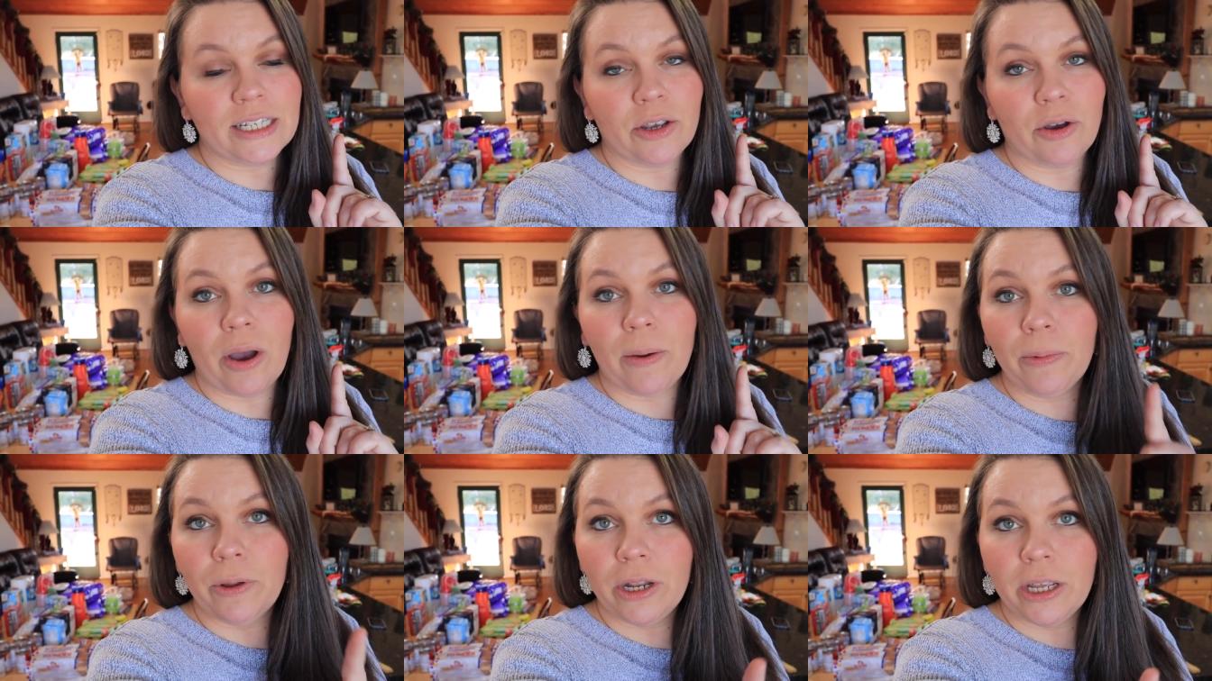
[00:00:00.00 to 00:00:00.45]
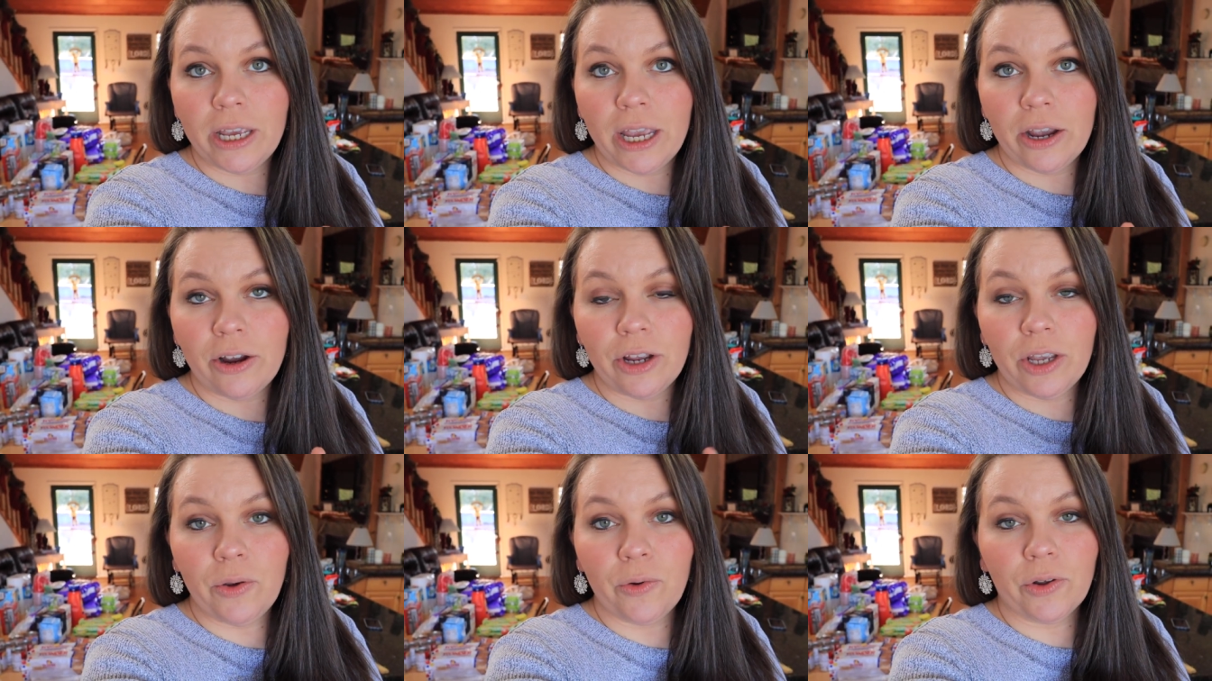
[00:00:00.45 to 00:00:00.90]
so I'm going to
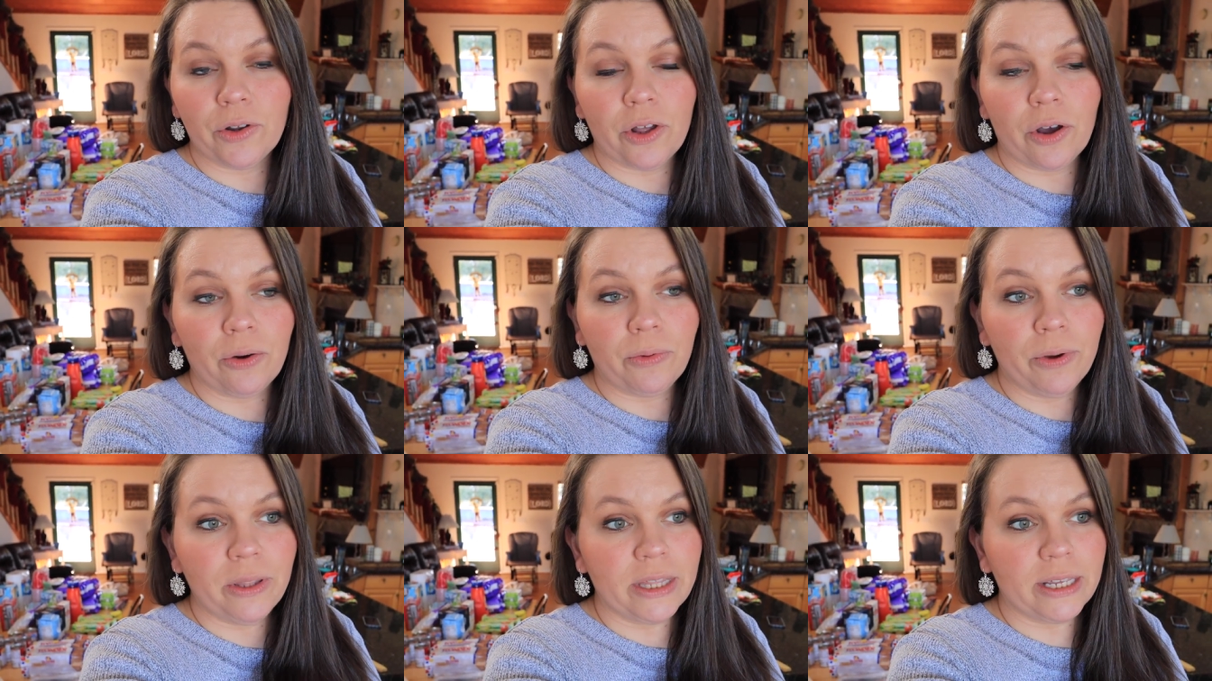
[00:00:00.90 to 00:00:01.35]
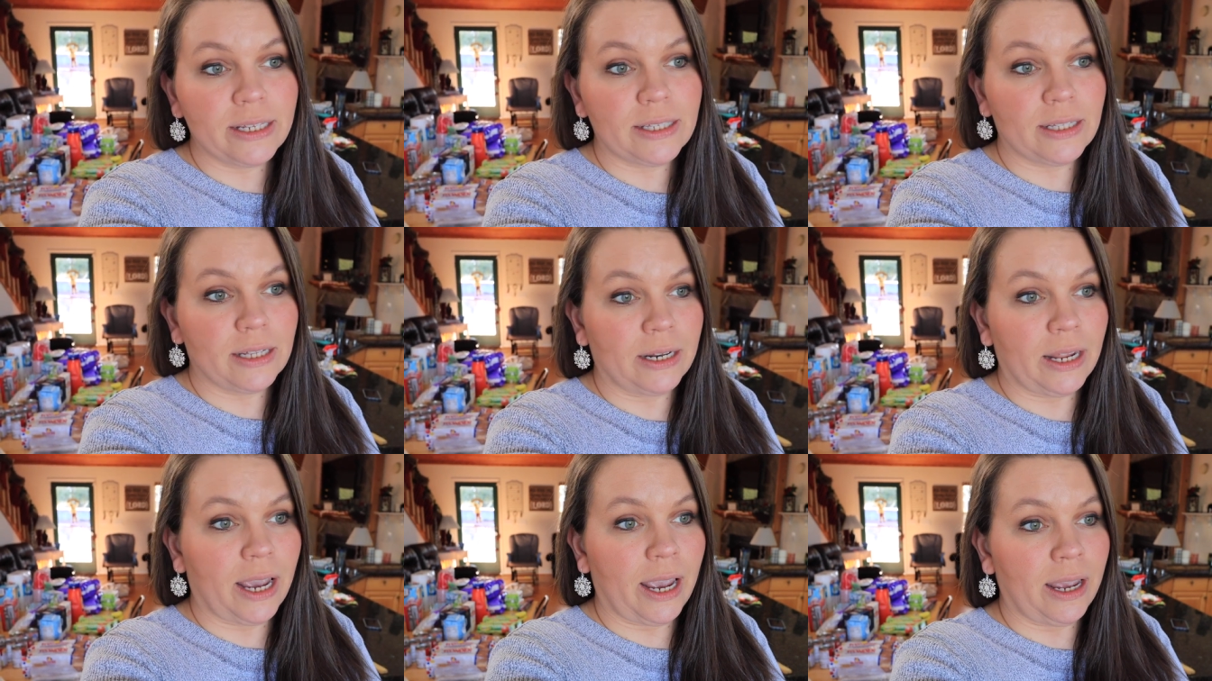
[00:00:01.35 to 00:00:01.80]
carry you along with
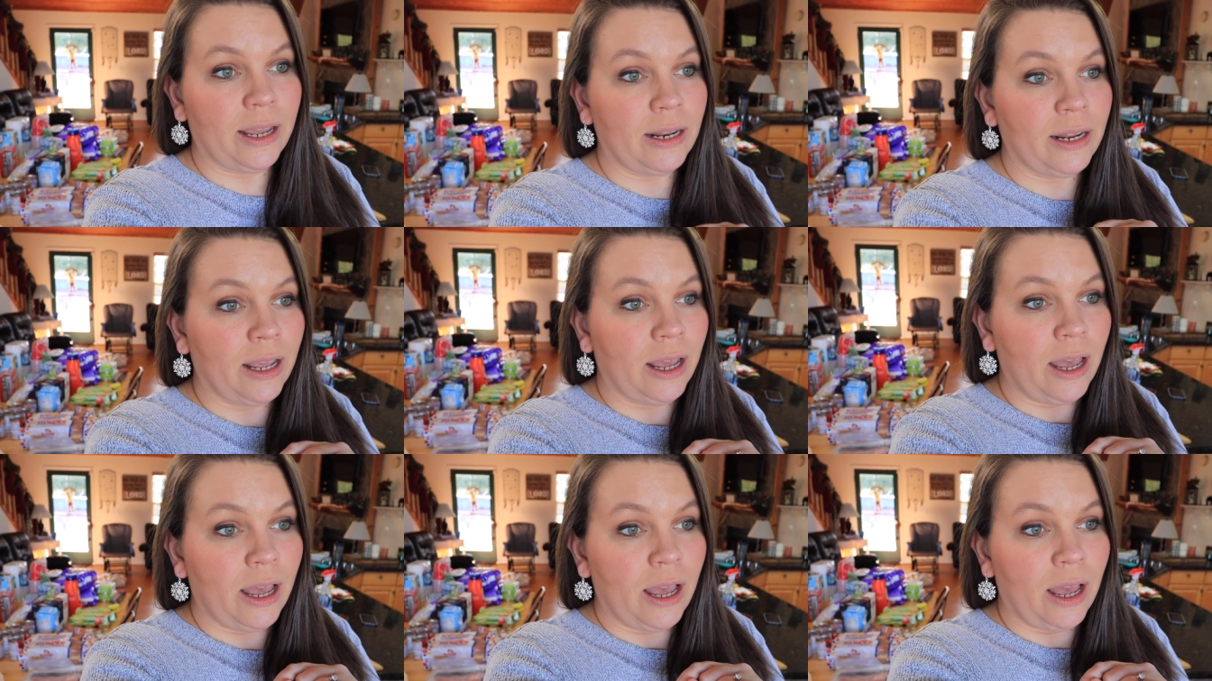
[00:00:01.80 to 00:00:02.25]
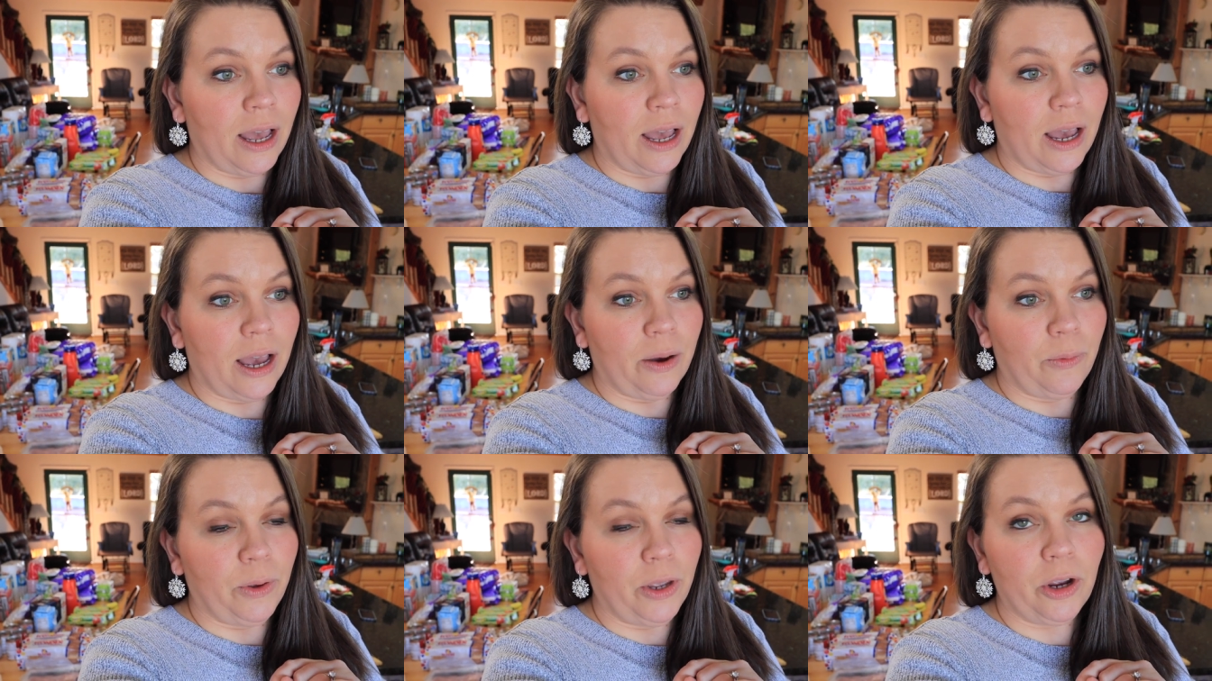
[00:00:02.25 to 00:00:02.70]
us tonight.
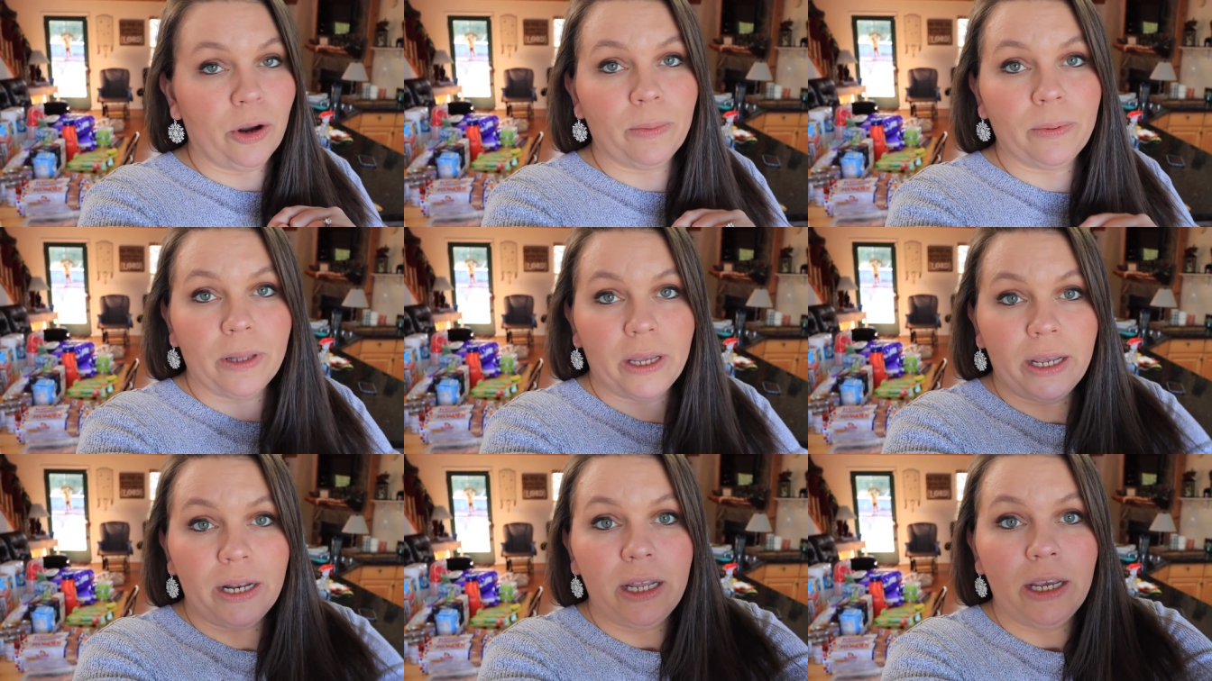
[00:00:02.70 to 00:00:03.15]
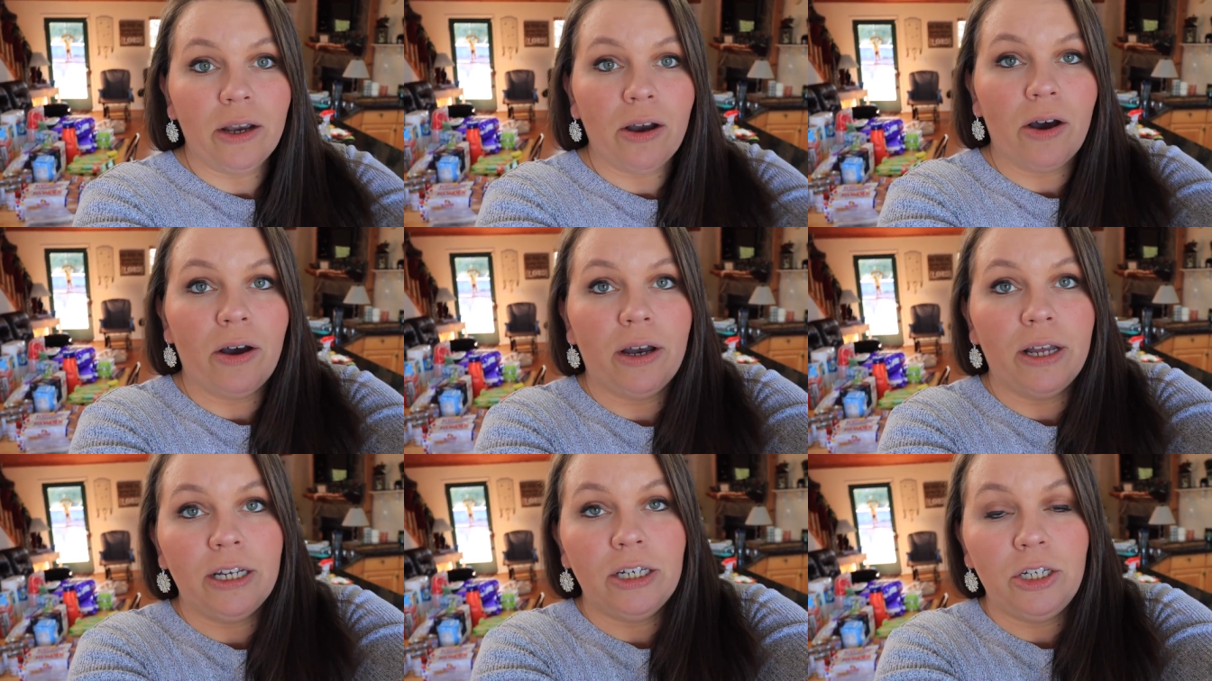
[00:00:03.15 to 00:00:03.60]
Uh, we are planning
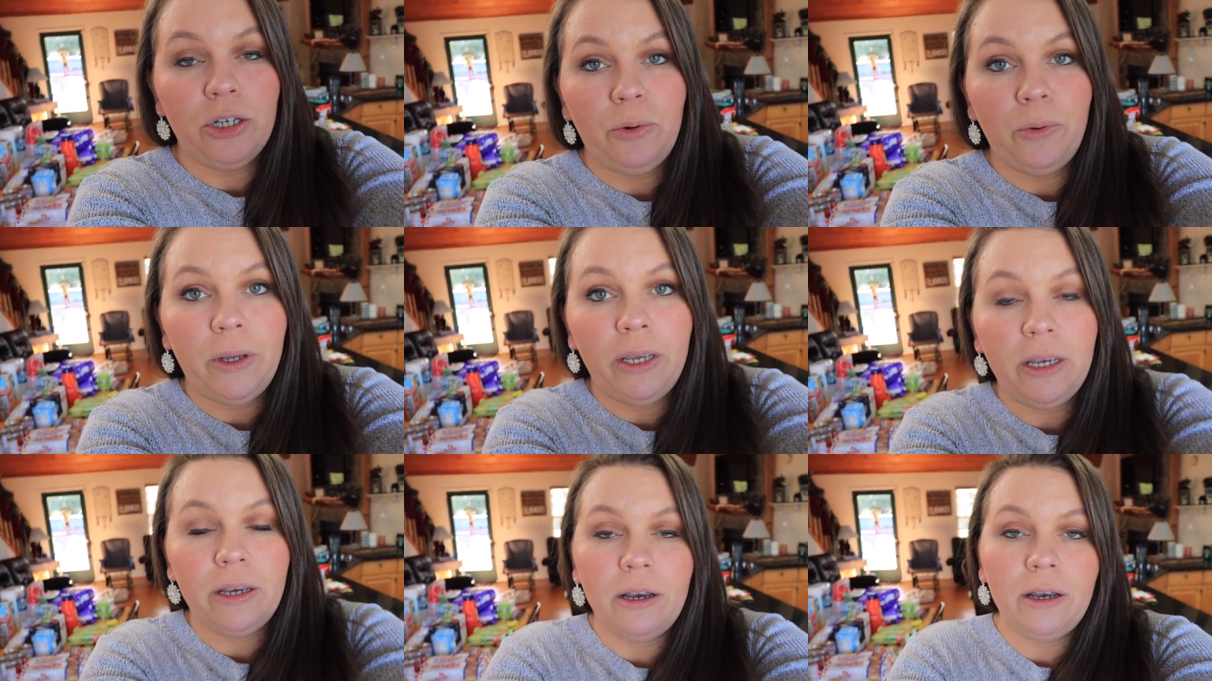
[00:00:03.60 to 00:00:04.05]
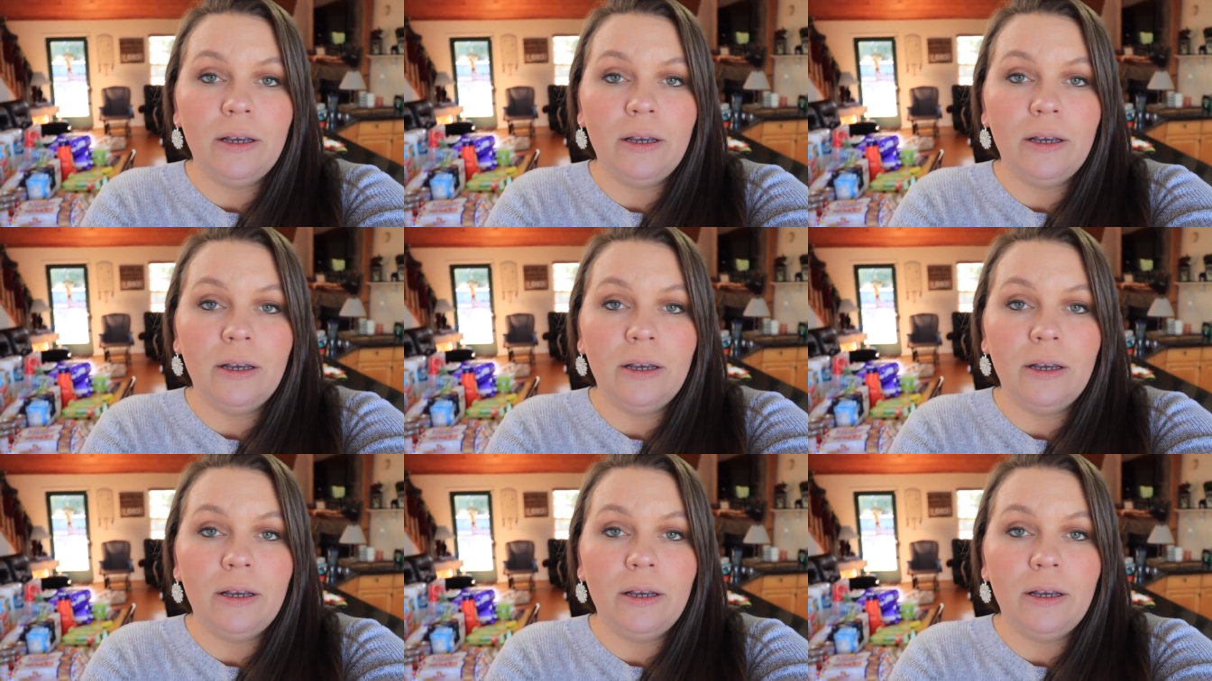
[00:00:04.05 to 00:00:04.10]
on doing...